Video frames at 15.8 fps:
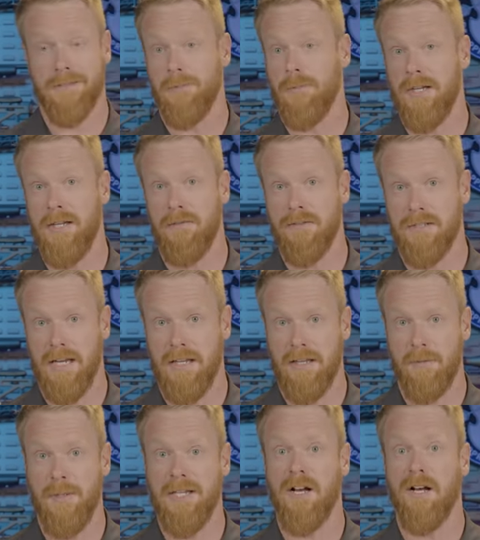some would even say
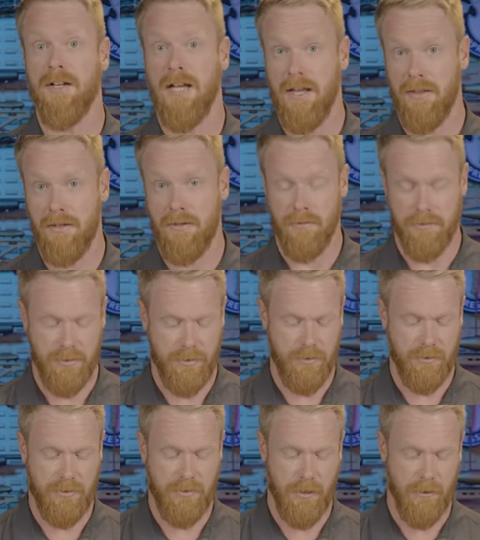that'd be unethical to
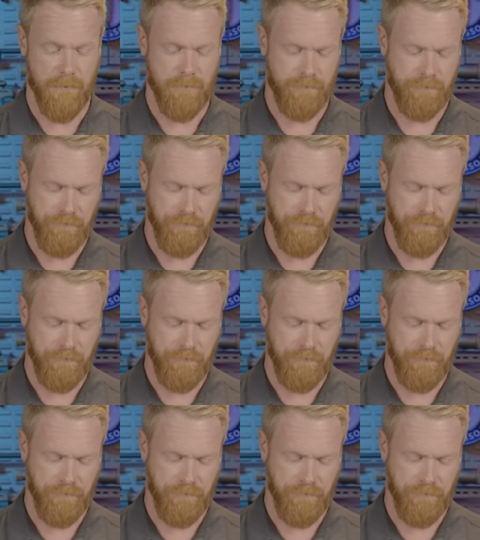do so.